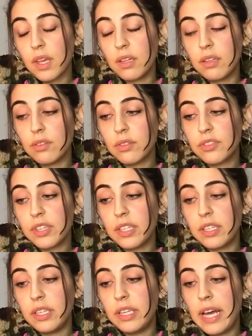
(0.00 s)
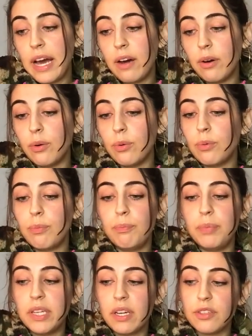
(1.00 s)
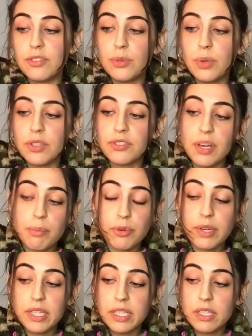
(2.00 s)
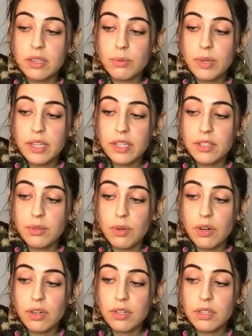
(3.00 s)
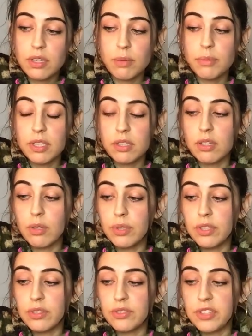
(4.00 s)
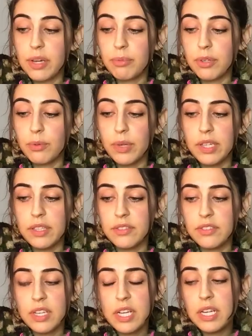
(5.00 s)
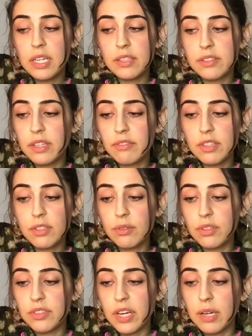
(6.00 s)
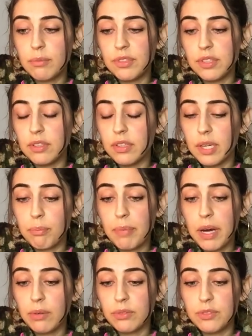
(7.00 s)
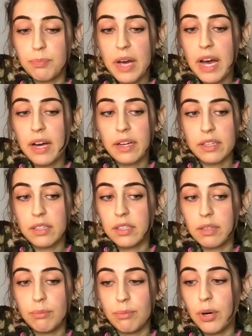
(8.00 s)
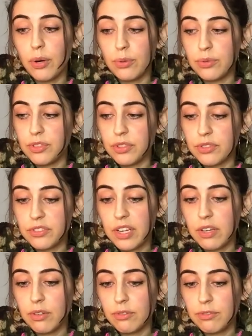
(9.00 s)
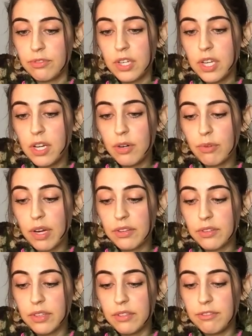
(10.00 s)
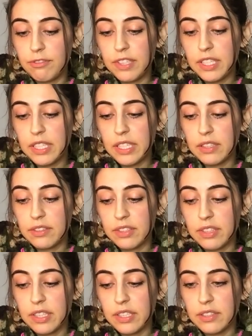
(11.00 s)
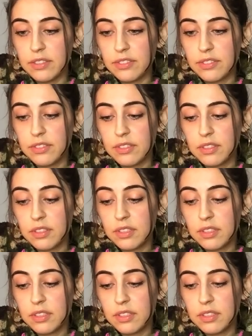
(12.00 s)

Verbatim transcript: And it looks like now, because you are separating in the way that you are, I'm hearing going your separate ways, it's giving you the time to like bounce back and compose yourself rather than feeding into this.